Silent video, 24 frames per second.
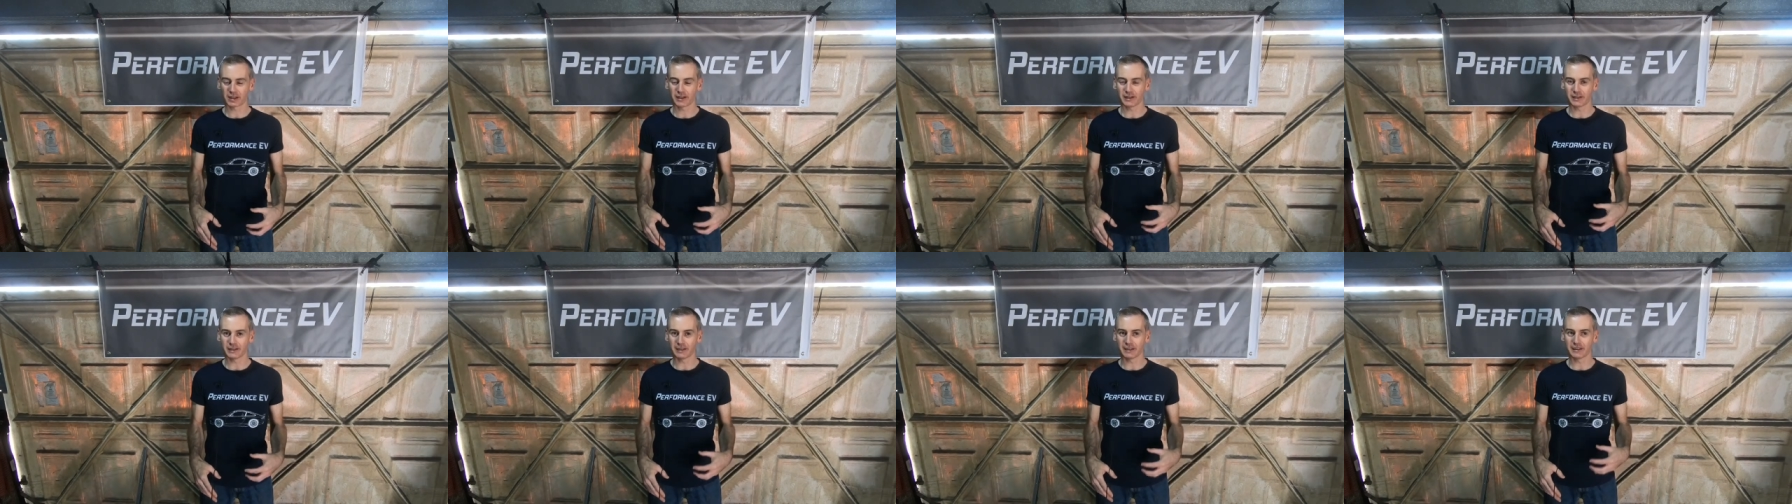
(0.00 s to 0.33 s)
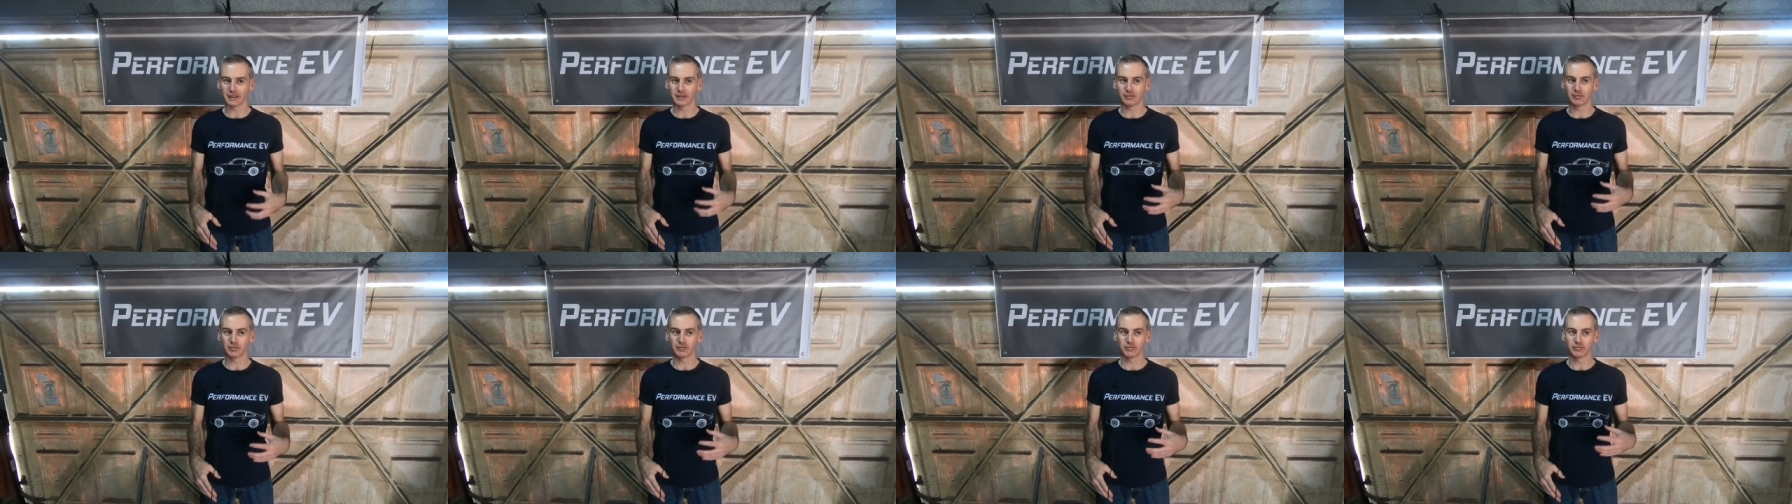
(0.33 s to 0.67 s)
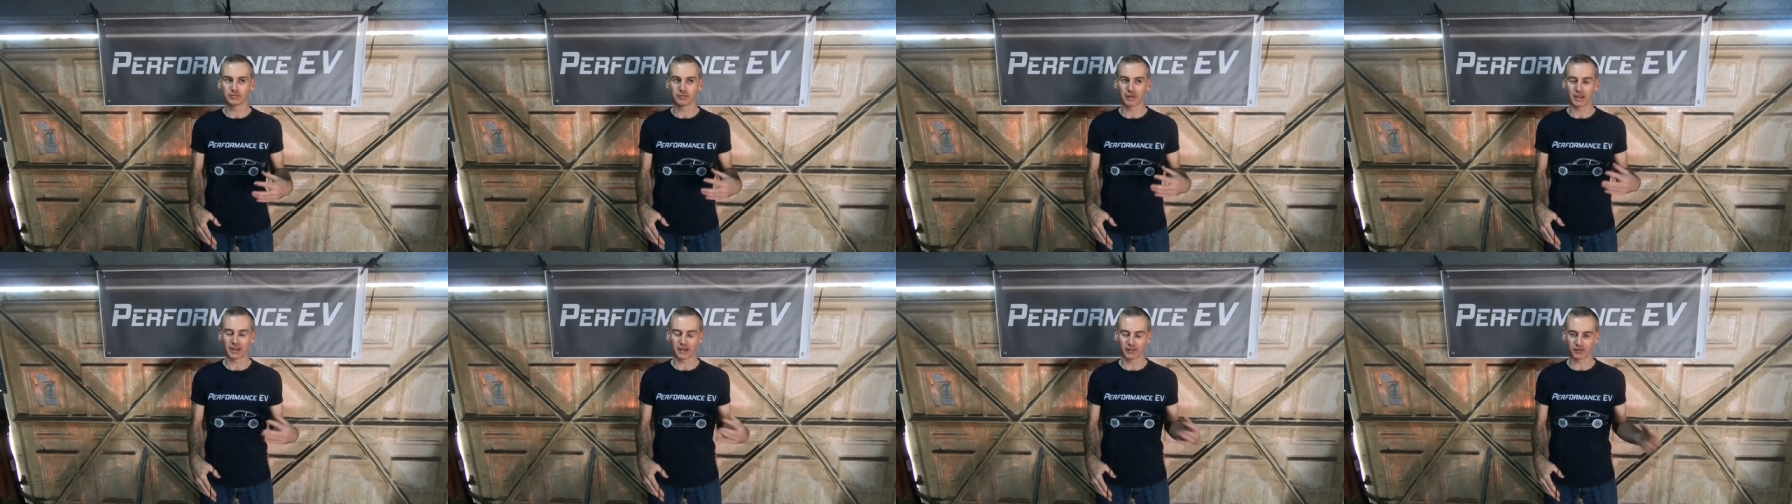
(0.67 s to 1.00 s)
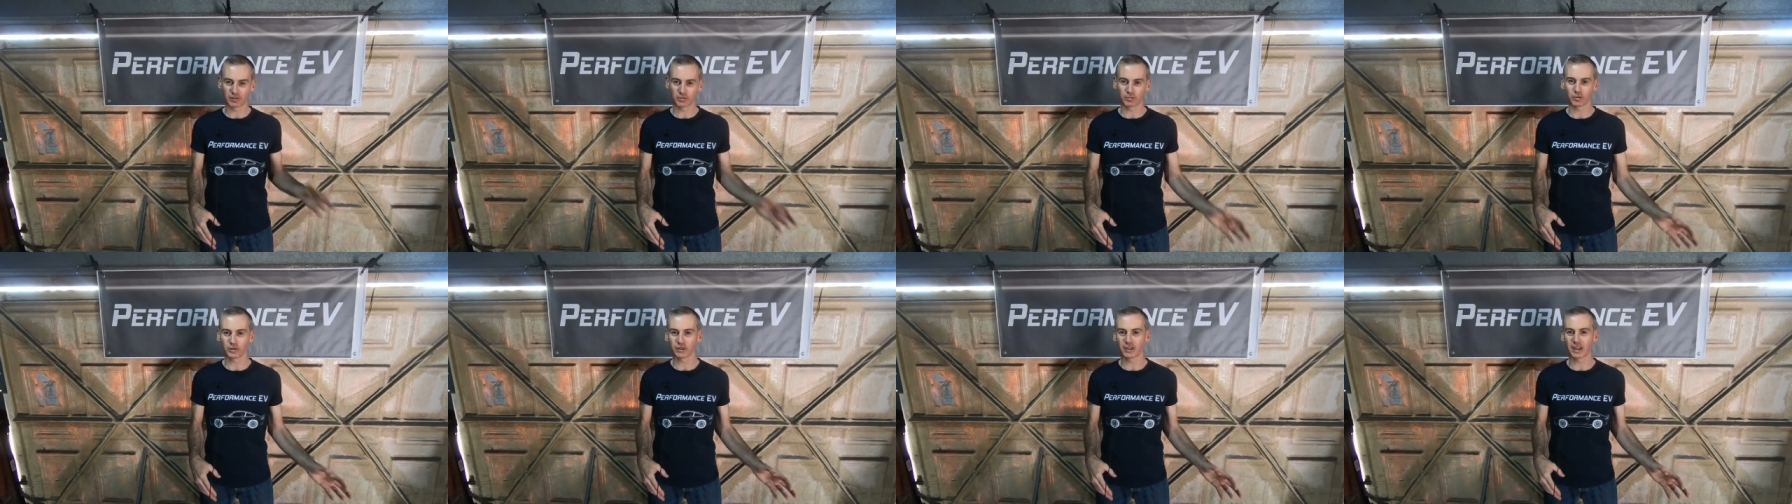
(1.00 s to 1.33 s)
um, and having
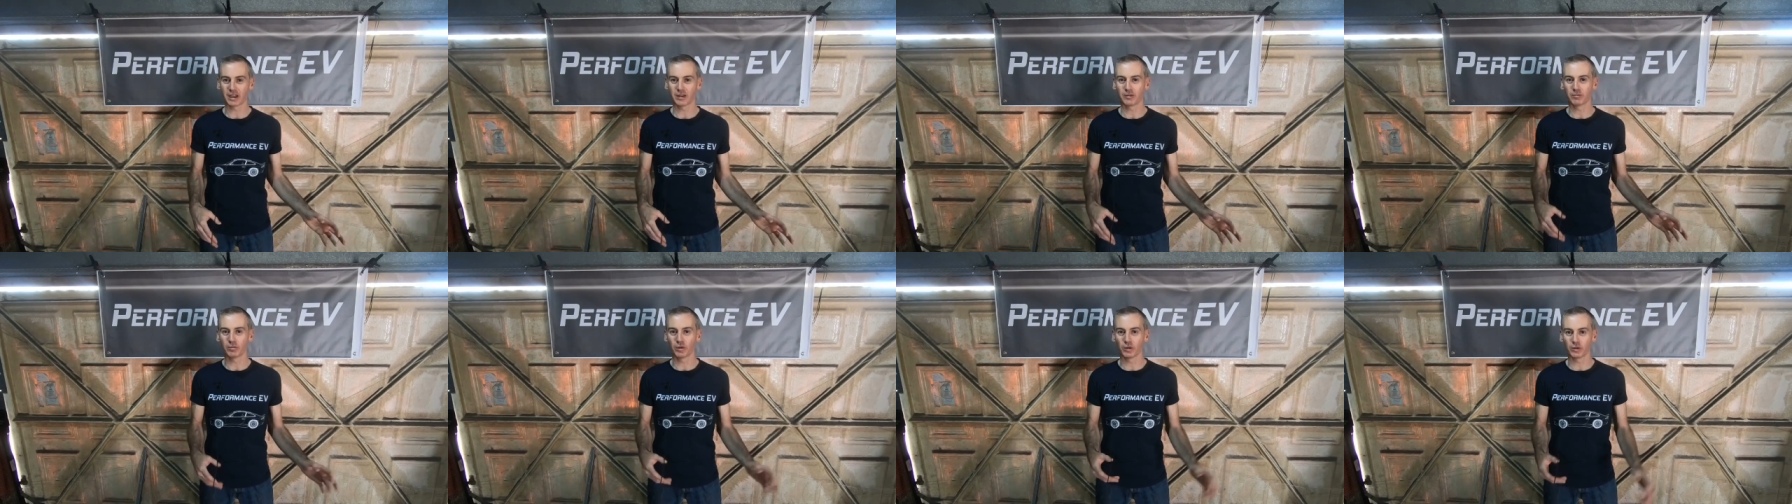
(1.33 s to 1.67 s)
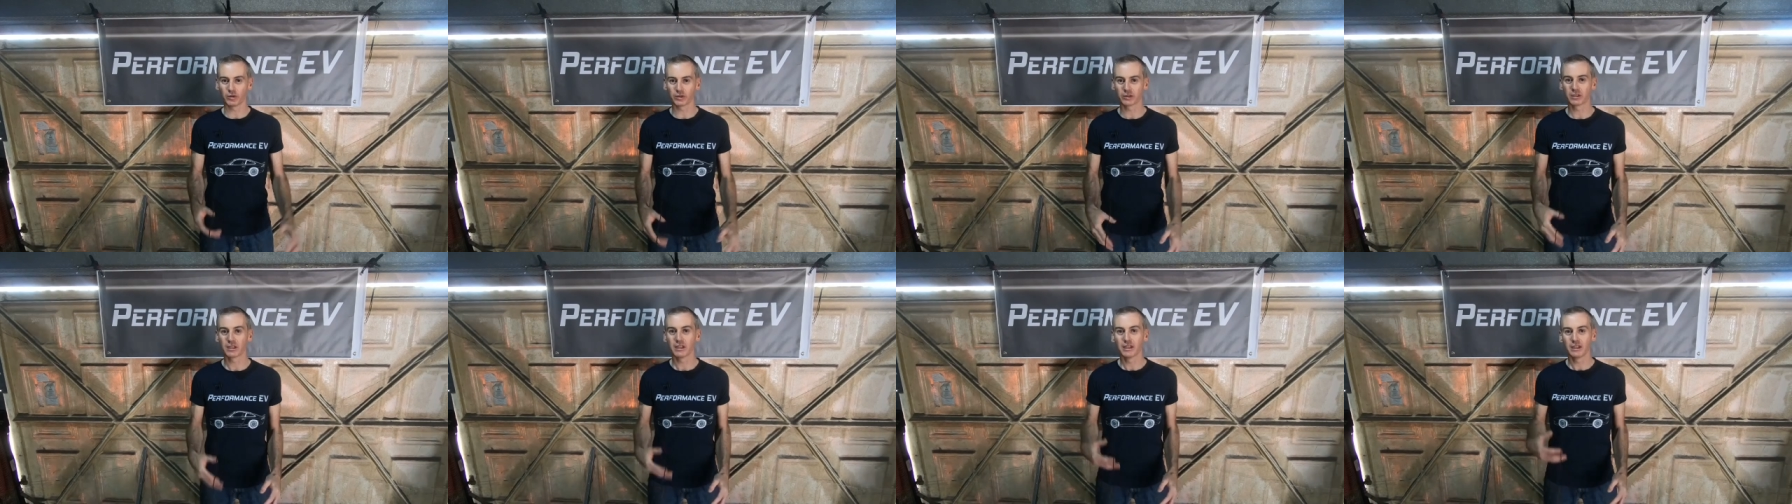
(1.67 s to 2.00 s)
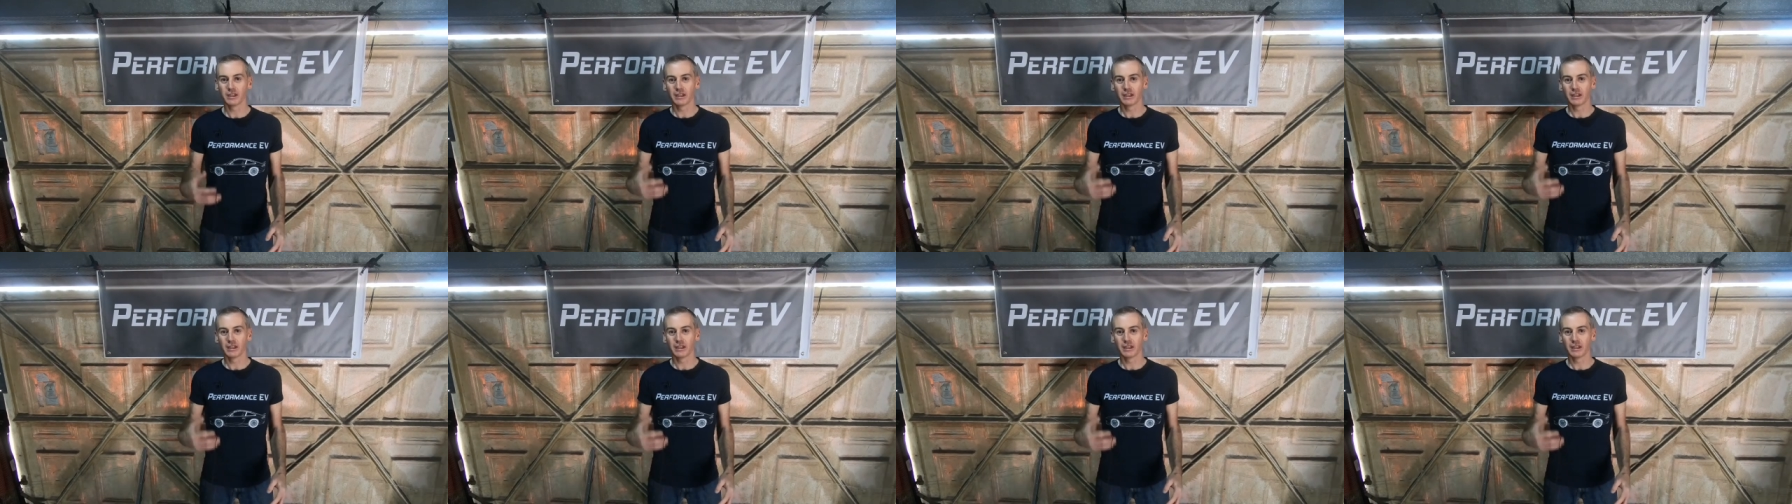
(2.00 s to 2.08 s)
to put that on pause,